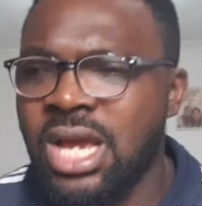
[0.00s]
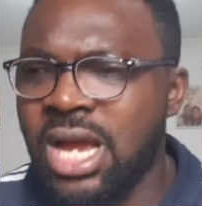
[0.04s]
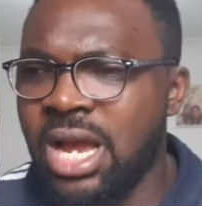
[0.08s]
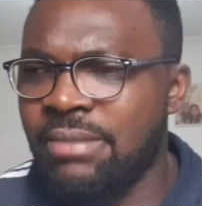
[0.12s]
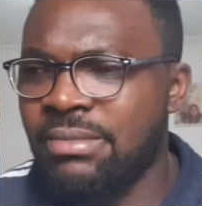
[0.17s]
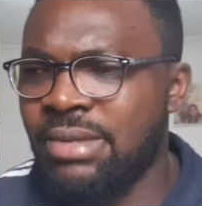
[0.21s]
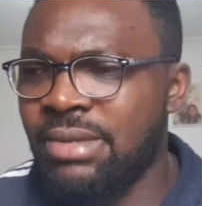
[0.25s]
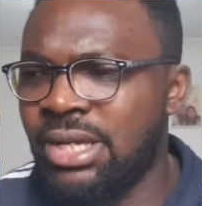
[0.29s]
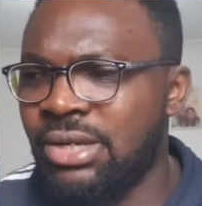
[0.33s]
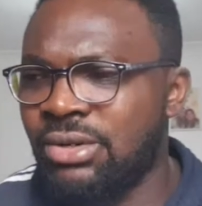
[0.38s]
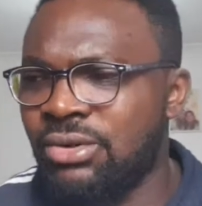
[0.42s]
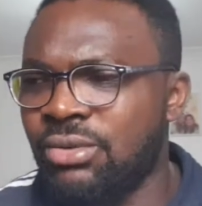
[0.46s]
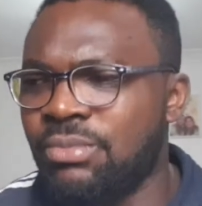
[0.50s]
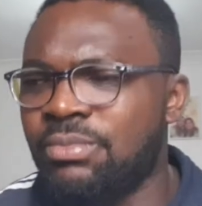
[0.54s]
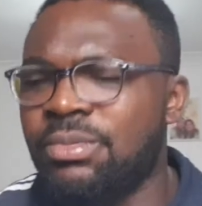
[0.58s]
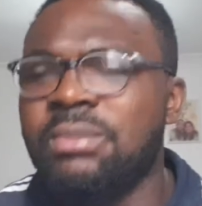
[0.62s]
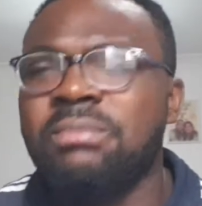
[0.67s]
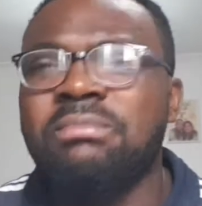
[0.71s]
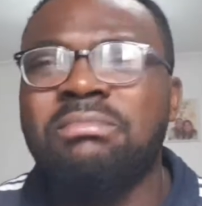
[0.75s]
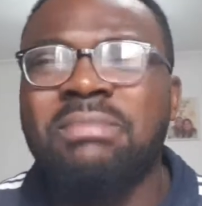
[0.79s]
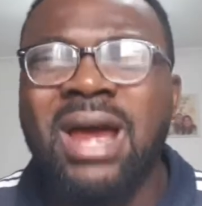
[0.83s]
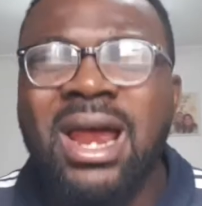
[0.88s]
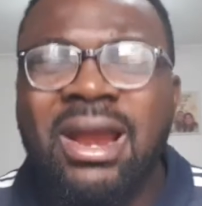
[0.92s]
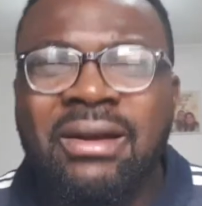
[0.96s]
I mean, you've
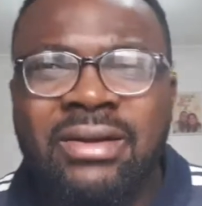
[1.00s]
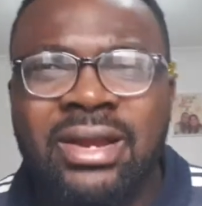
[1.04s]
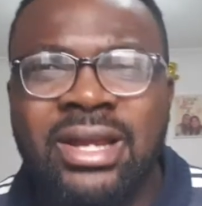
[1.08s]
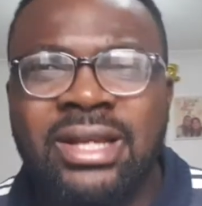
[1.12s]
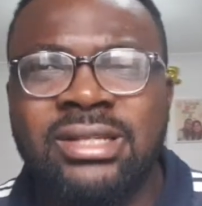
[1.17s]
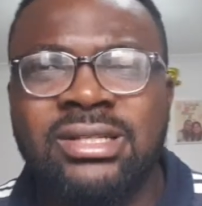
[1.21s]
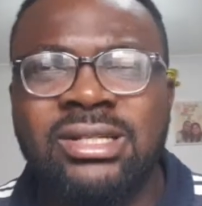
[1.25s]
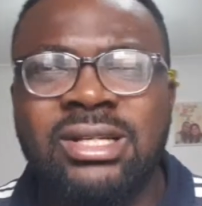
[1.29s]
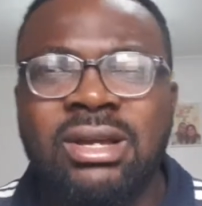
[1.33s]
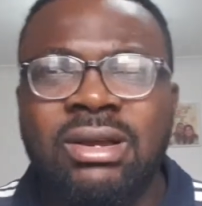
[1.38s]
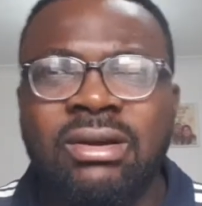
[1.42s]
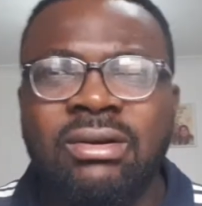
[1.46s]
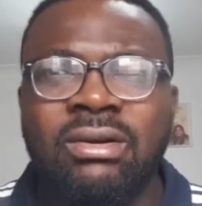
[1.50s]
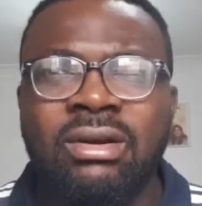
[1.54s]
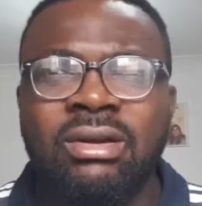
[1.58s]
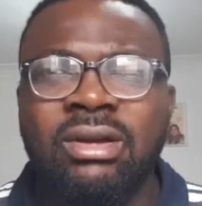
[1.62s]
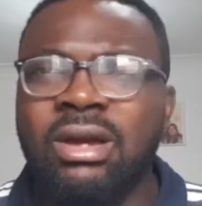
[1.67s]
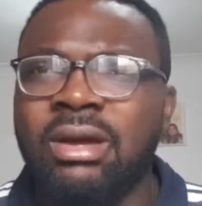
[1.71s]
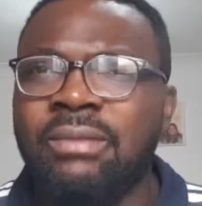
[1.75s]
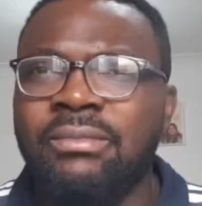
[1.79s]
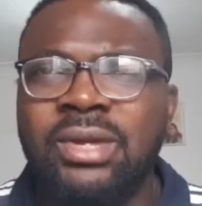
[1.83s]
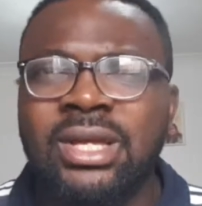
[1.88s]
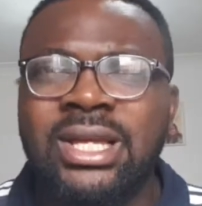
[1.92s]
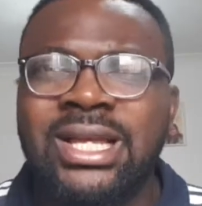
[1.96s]
been married,
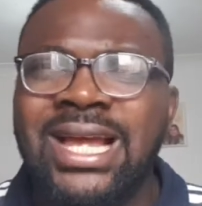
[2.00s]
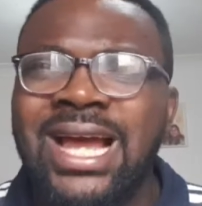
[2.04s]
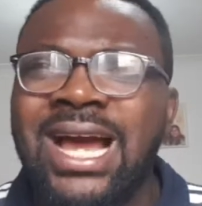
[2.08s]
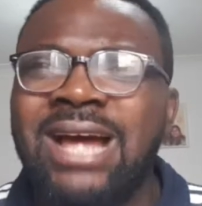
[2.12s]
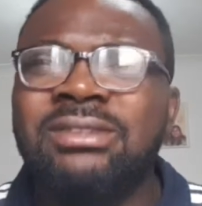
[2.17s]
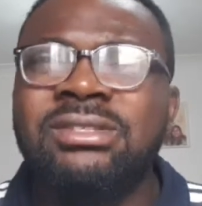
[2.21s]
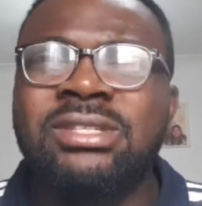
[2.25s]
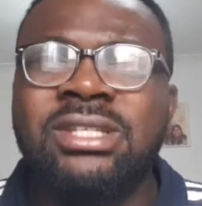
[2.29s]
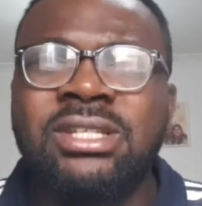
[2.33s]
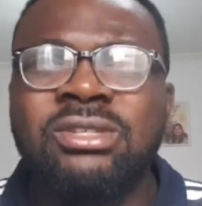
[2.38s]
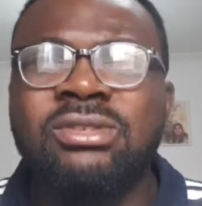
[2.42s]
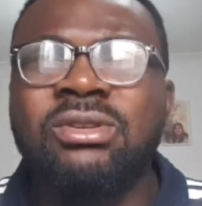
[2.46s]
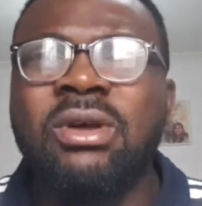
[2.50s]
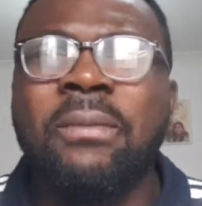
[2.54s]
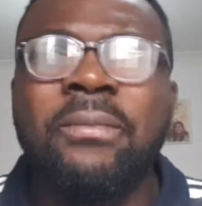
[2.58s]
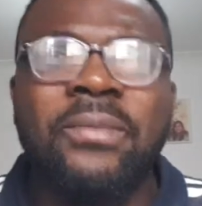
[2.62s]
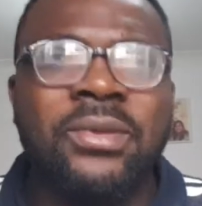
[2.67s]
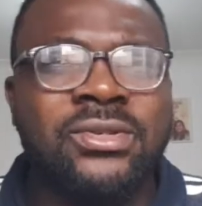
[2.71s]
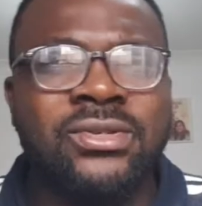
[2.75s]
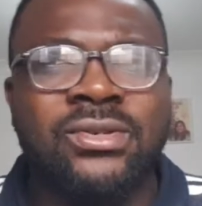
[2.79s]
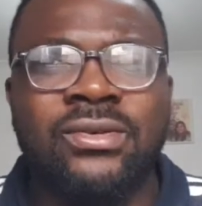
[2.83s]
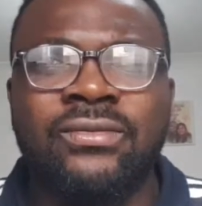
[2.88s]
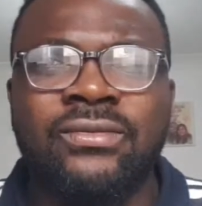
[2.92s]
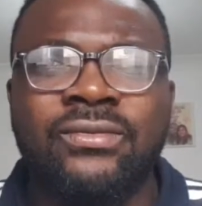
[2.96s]
counting
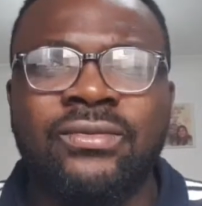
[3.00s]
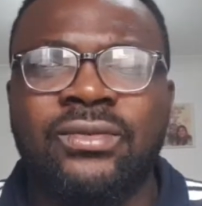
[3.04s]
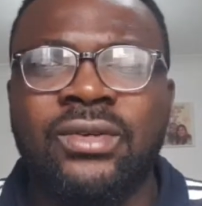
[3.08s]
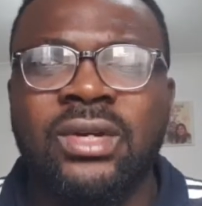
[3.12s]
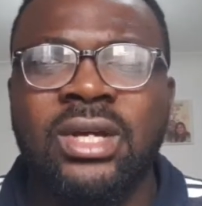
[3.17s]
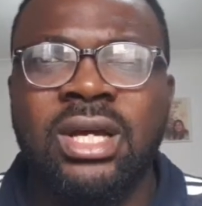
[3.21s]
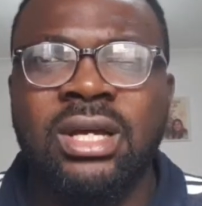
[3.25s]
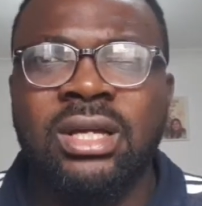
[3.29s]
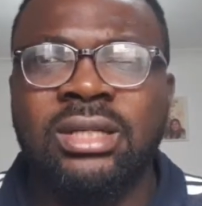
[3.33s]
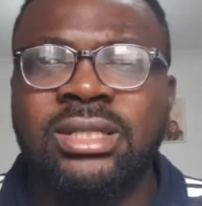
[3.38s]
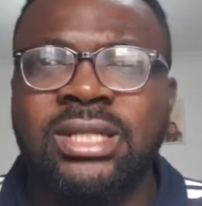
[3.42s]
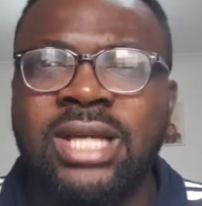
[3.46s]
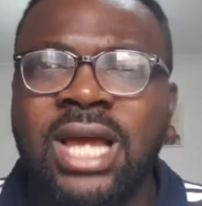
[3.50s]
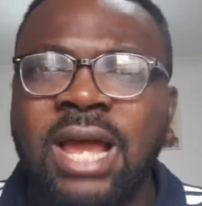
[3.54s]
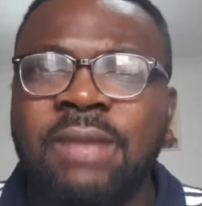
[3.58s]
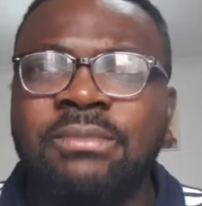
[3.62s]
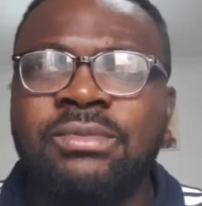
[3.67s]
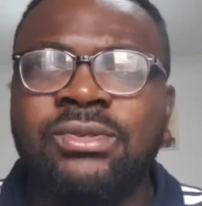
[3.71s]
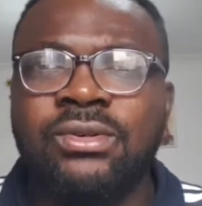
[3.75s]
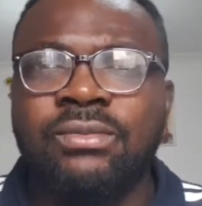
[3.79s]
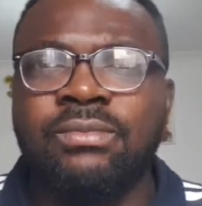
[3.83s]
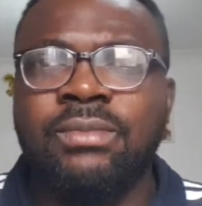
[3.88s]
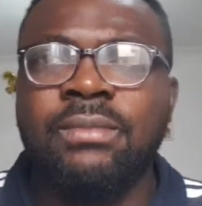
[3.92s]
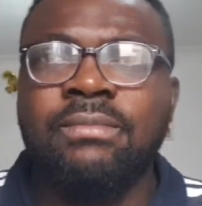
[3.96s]
numbers of
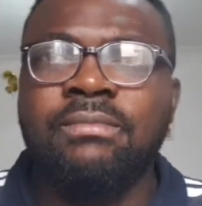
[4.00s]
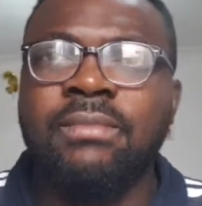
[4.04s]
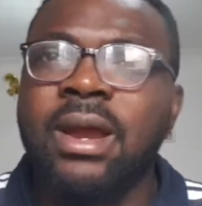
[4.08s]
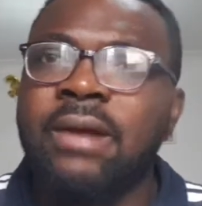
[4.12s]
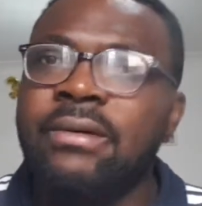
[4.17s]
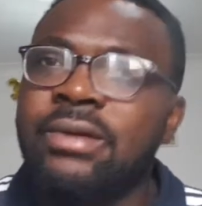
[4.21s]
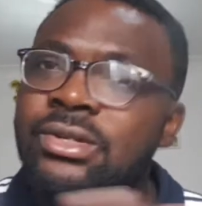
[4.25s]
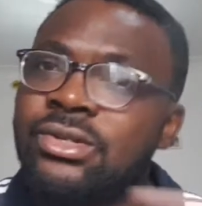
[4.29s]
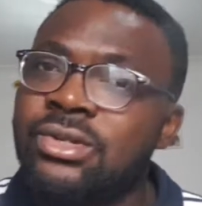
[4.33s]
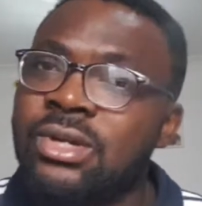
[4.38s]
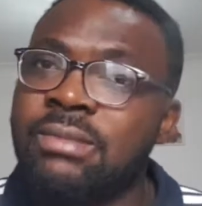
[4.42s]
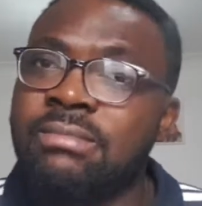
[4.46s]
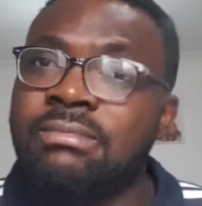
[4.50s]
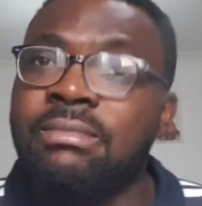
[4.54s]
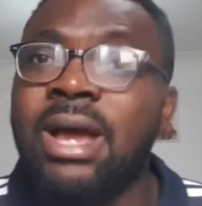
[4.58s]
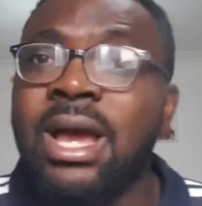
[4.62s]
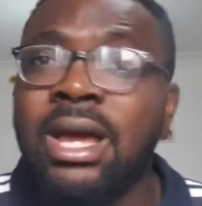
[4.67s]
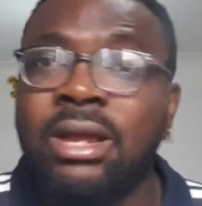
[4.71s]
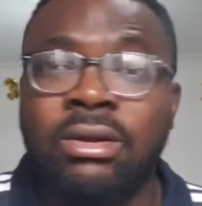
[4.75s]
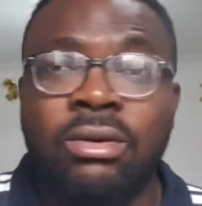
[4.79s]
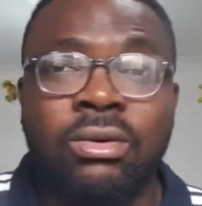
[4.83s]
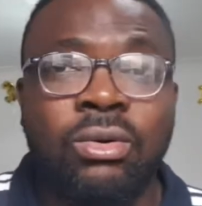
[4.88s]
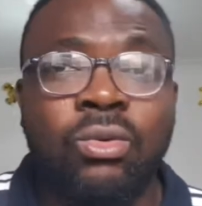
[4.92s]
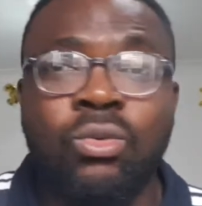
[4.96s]
times you've been married to a
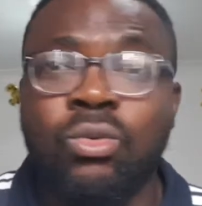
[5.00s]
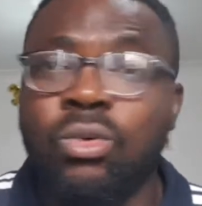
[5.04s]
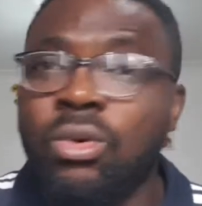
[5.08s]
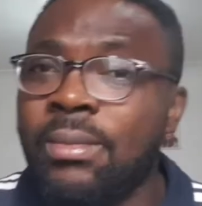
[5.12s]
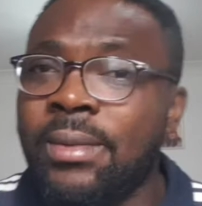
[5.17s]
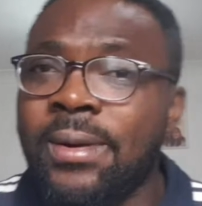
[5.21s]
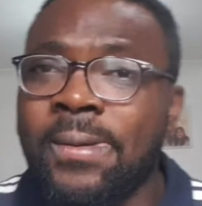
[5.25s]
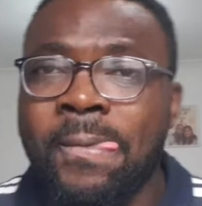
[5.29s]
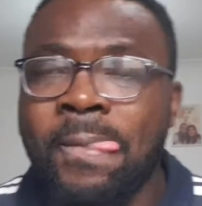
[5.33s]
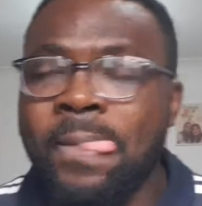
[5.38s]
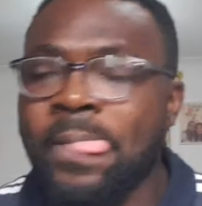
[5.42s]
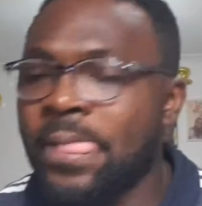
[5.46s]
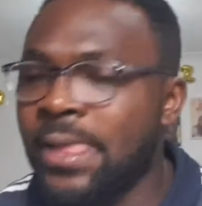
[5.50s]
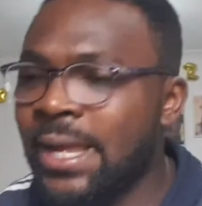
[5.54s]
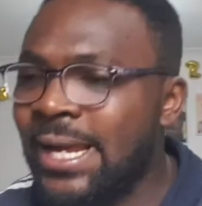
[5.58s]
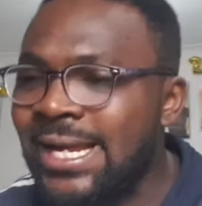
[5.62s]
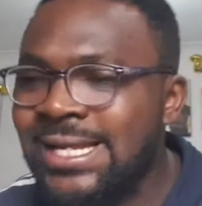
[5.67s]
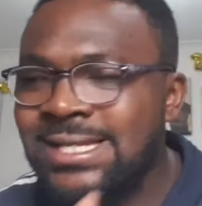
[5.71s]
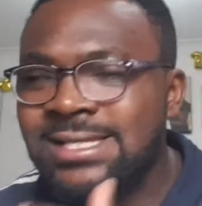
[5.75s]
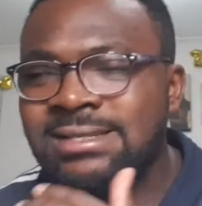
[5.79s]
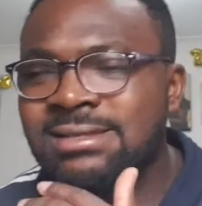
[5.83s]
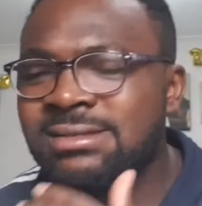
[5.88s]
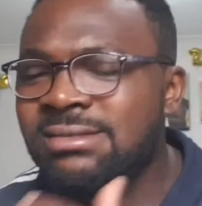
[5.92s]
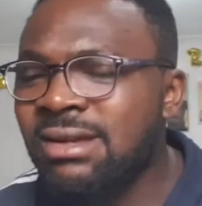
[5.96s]
man or a woman.
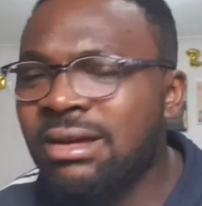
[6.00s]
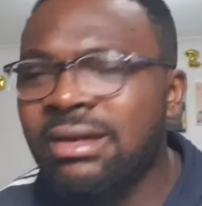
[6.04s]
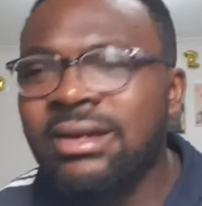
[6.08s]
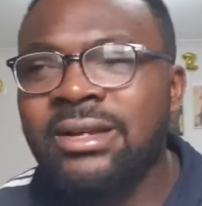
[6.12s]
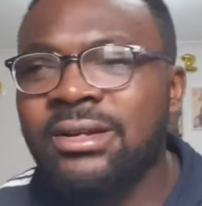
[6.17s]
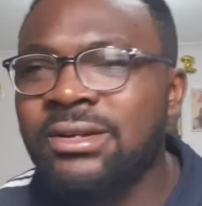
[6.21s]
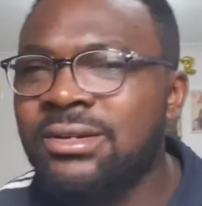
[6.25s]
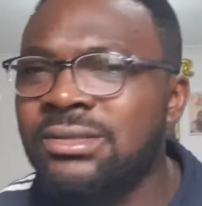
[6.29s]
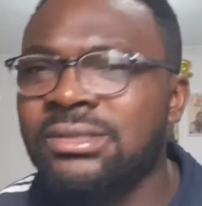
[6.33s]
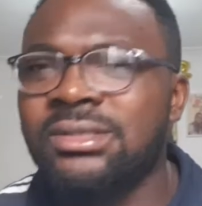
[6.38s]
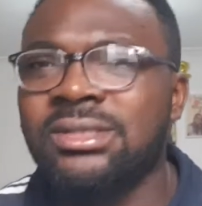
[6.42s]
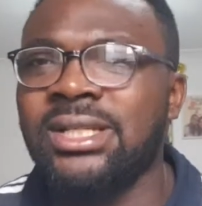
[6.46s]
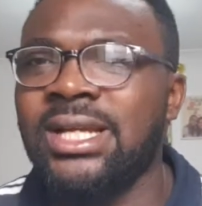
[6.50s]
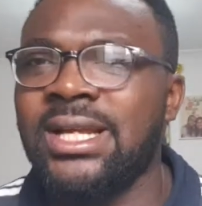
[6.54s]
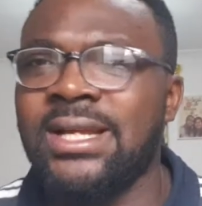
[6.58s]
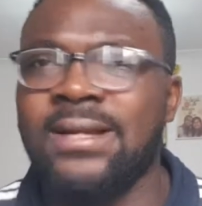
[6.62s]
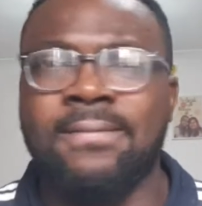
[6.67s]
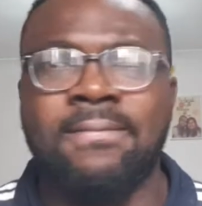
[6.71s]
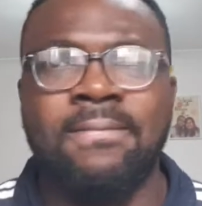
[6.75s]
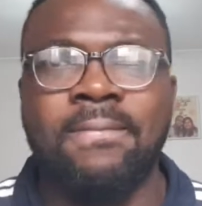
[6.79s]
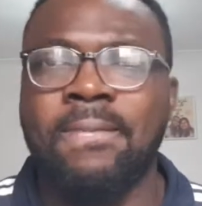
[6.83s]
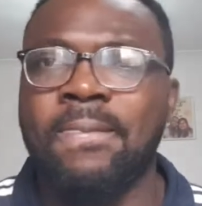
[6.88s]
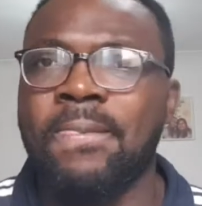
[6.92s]
It's not a good thing.